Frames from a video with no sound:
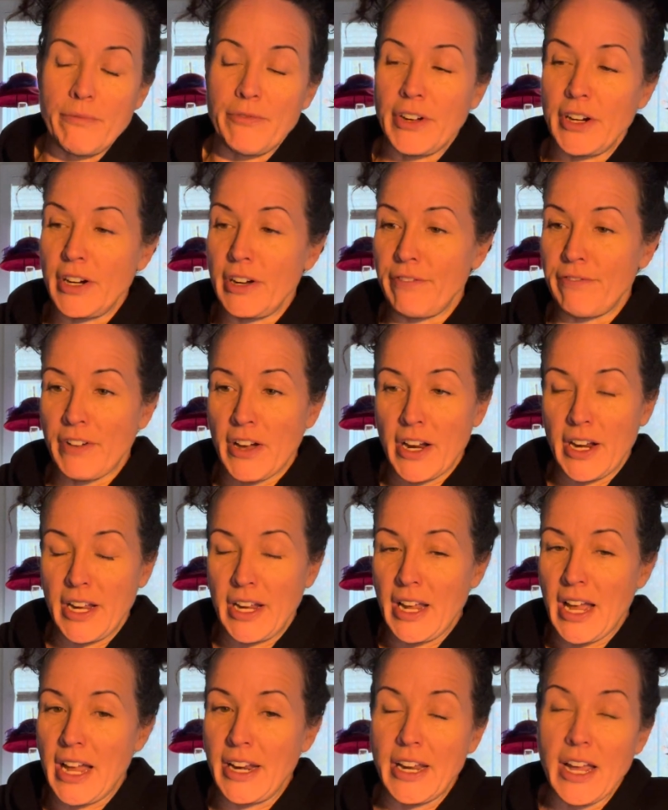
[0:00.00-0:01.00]
Very
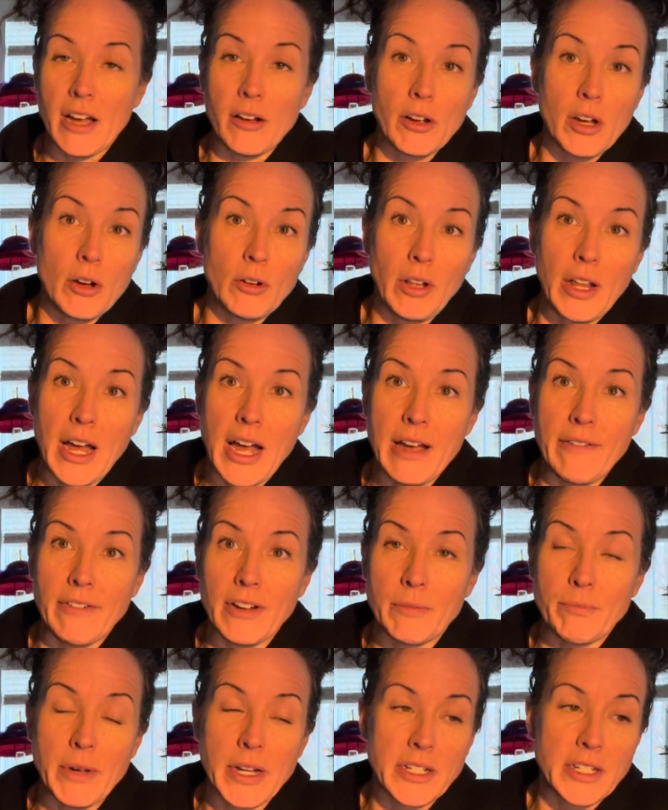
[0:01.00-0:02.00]
funny. I now go live
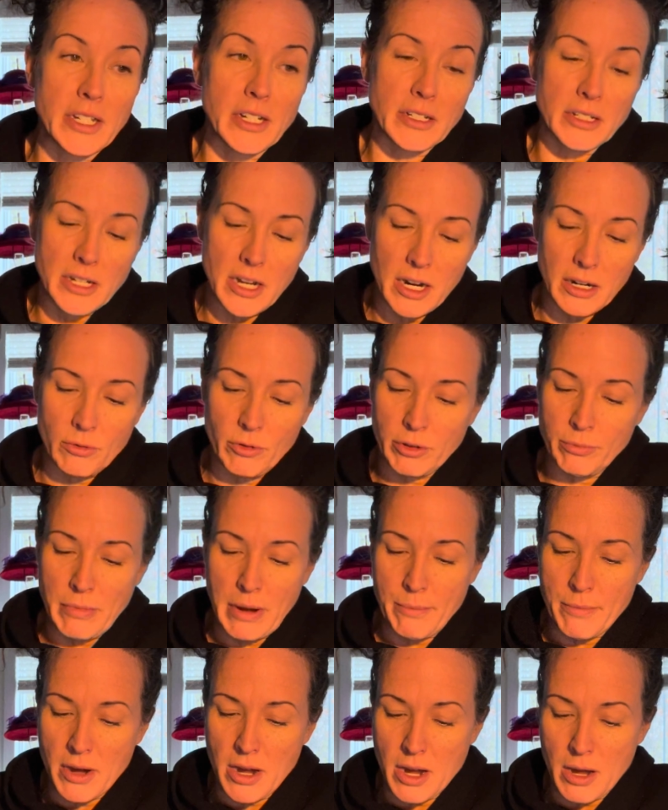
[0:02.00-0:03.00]
on my TikTok with my
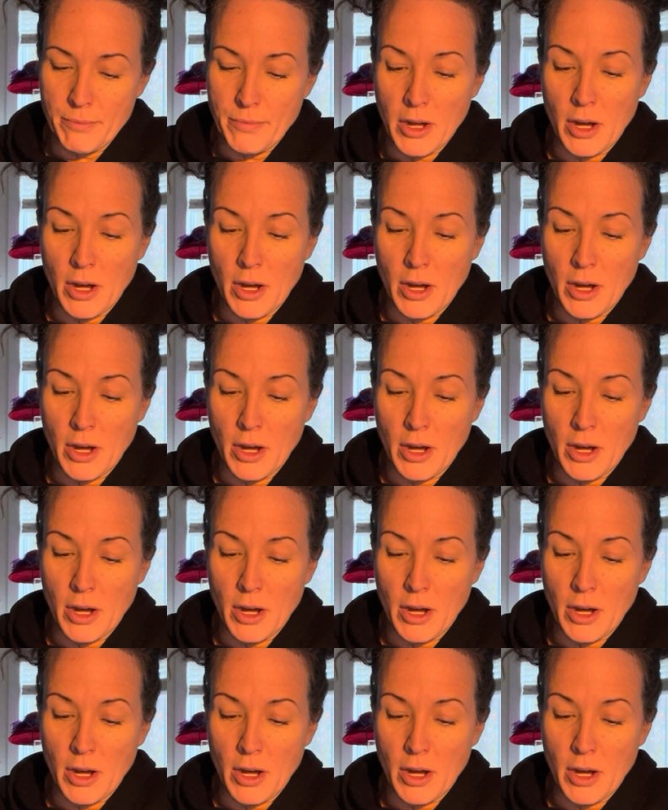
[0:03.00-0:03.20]
mom.